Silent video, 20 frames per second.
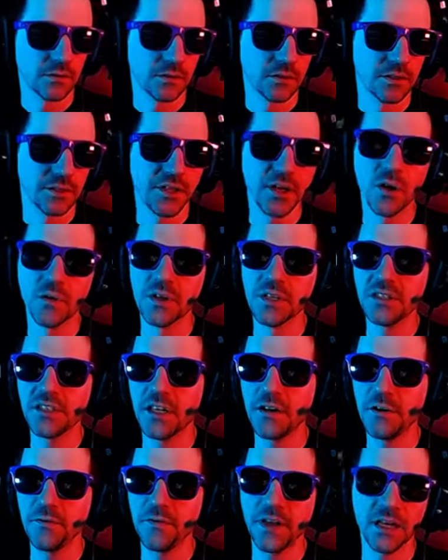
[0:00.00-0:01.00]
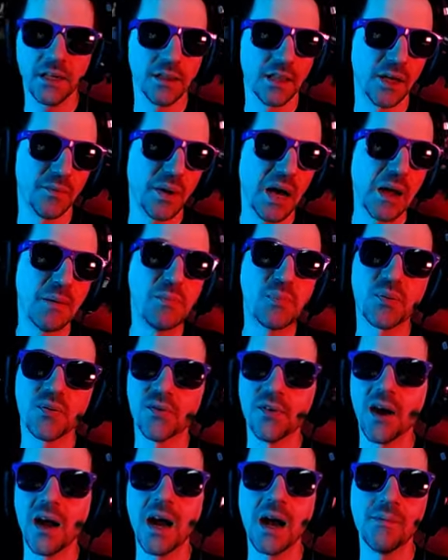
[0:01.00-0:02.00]
Yo, Nintendo Fan Club, I
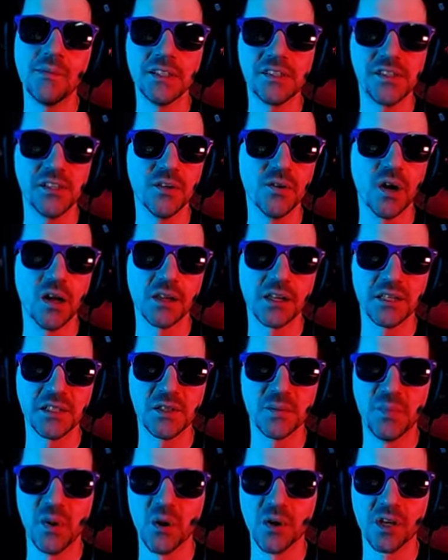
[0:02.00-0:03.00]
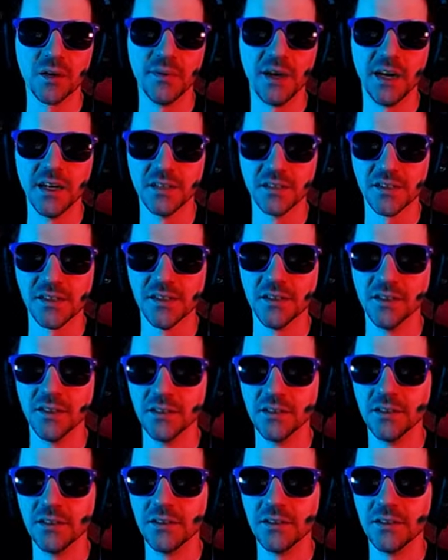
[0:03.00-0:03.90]
promise you I'll get to Pokemon soon.